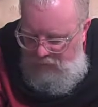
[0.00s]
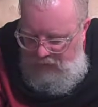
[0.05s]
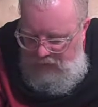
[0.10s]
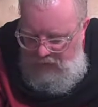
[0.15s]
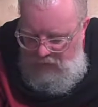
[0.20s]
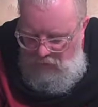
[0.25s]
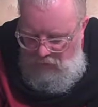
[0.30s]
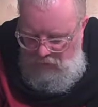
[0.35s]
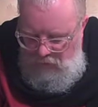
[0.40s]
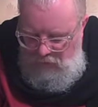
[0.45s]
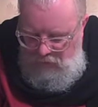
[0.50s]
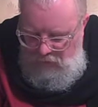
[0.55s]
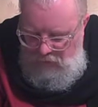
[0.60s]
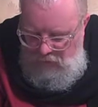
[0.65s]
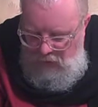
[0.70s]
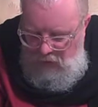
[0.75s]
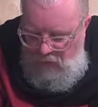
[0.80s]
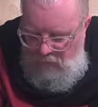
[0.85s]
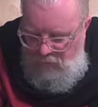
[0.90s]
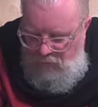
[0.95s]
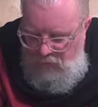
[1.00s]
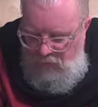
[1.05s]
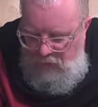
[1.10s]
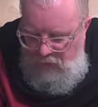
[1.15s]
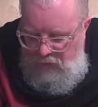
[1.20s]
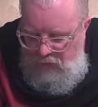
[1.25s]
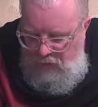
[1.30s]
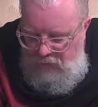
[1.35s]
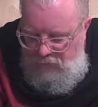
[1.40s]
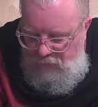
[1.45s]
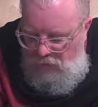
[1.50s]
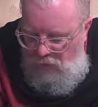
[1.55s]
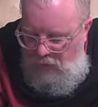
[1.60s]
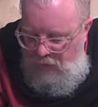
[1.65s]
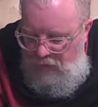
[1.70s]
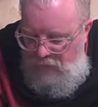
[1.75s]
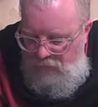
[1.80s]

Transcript: flowers. For this, for